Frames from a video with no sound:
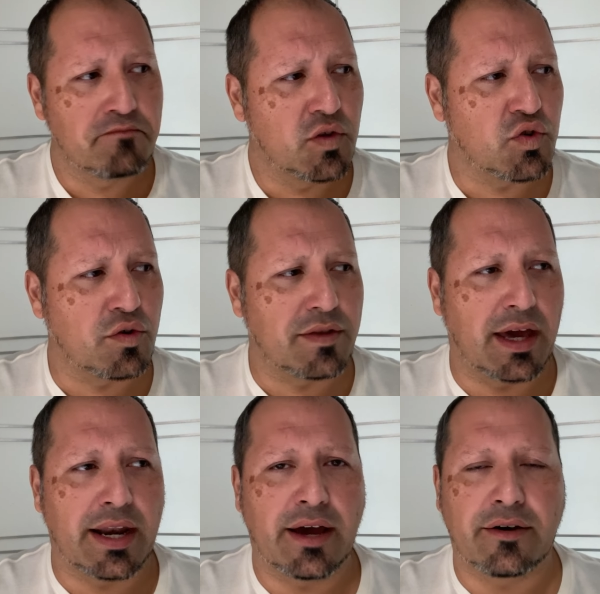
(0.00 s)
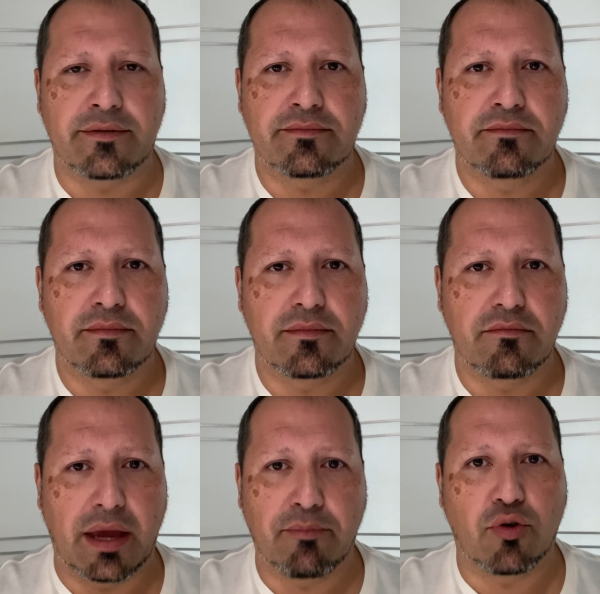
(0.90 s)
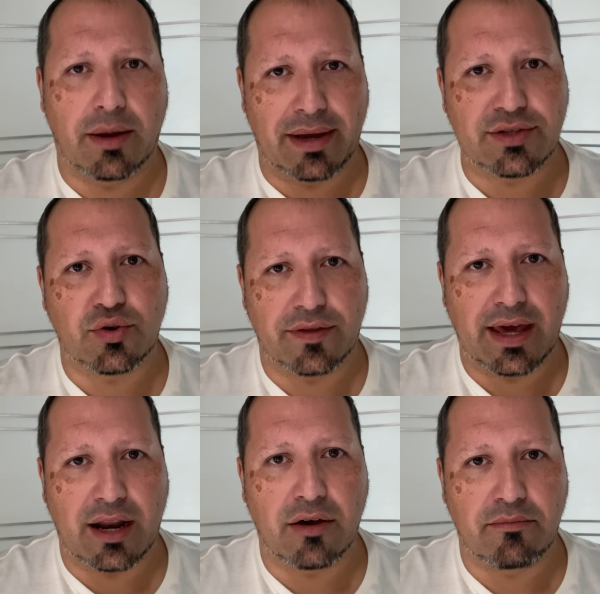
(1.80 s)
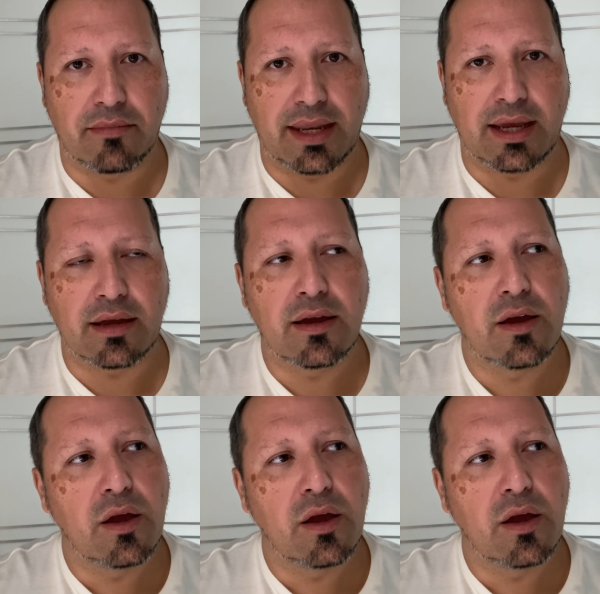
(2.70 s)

sort that out. And what by sort that out, meaning,